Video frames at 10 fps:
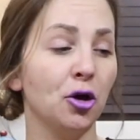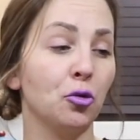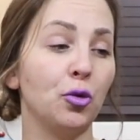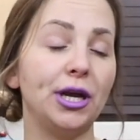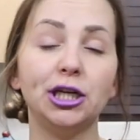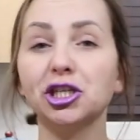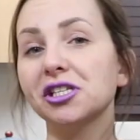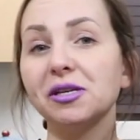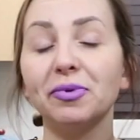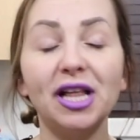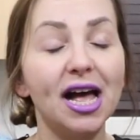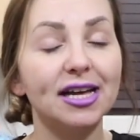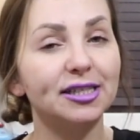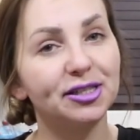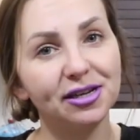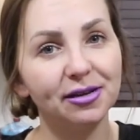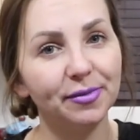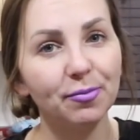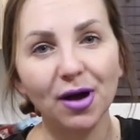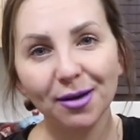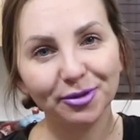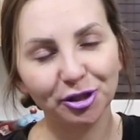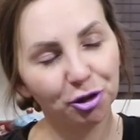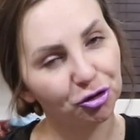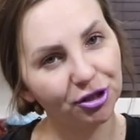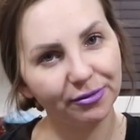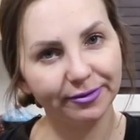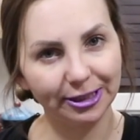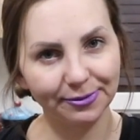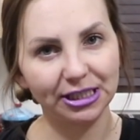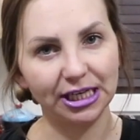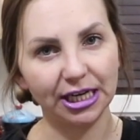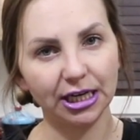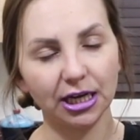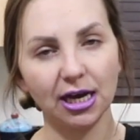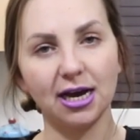We just applied some Popsicle Dream lipstick.